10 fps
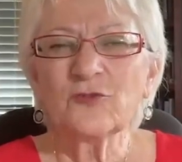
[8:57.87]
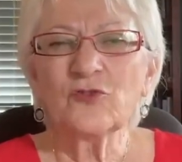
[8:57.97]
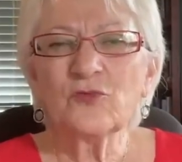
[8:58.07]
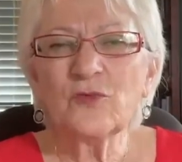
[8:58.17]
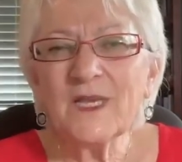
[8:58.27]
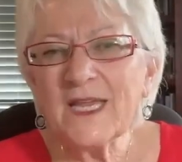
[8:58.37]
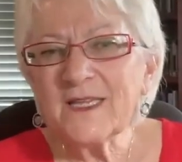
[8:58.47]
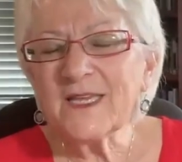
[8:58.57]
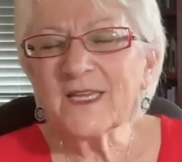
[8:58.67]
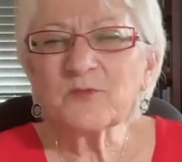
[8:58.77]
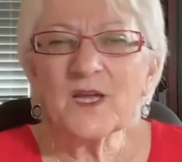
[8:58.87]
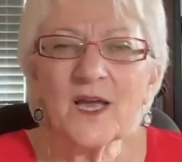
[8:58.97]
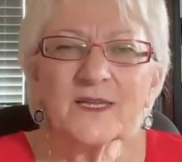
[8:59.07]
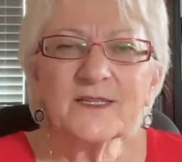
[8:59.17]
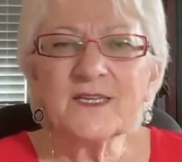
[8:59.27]
to lead him,
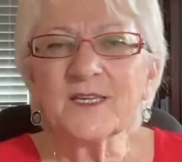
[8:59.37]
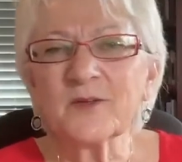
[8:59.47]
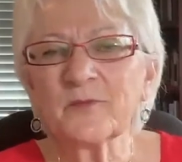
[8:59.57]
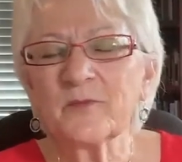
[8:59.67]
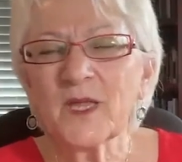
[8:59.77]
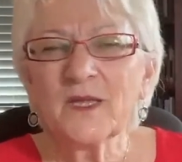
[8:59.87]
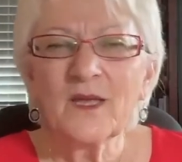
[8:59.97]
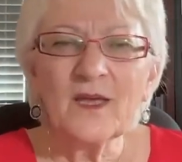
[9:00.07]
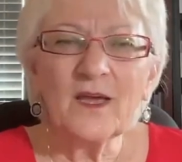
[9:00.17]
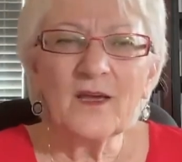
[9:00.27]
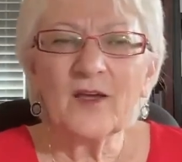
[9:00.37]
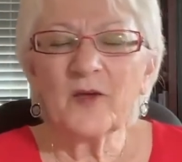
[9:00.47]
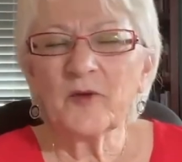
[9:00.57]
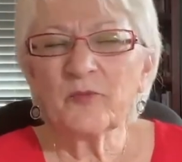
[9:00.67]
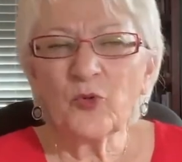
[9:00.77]
guide him,
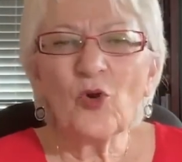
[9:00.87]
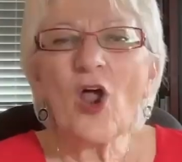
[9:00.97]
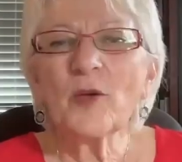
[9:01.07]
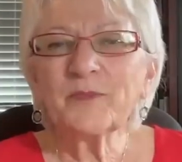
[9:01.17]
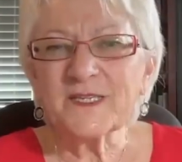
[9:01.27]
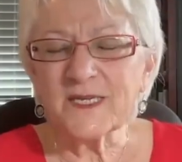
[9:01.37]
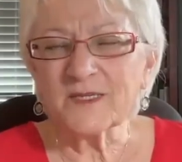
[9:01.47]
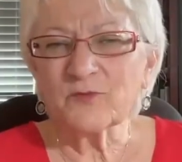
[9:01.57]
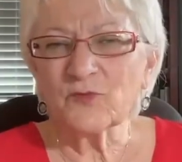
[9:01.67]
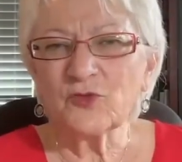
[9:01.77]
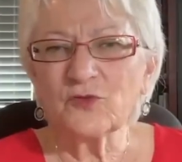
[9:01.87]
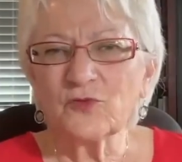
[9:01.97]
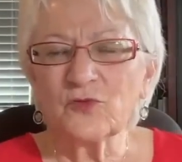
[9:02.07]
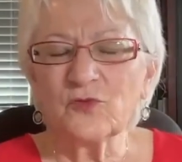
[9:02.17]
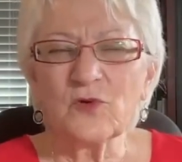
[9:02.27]
uh, prompt him
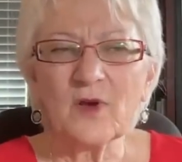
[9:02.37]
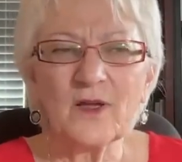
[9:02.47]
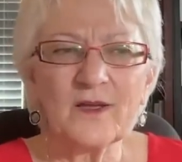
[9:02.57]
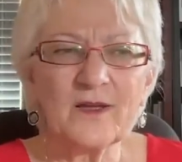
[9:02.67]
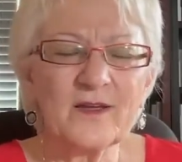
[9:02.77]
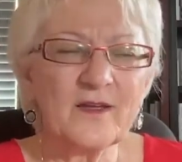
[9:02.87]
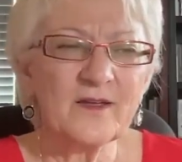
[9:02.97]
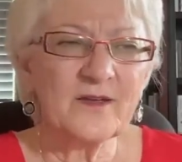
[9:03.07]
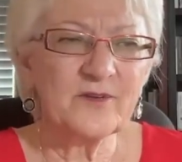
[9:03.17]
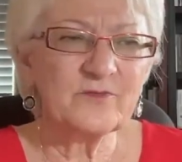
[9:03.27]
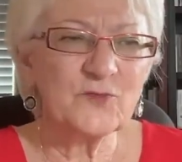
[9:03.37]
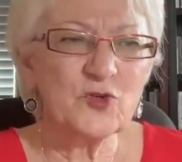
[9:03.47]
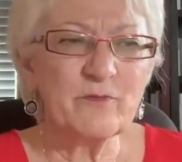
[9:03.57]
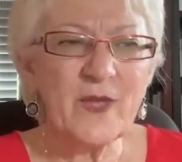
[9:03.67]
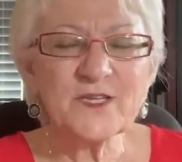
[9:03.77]
to uh,
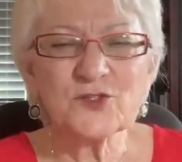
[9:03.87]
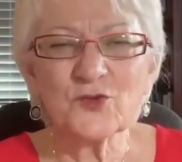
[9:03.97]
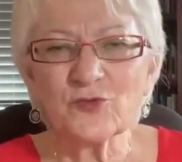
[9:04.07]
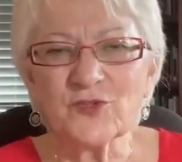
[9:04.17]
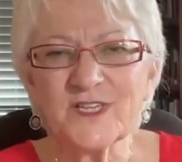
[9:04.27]
to make certain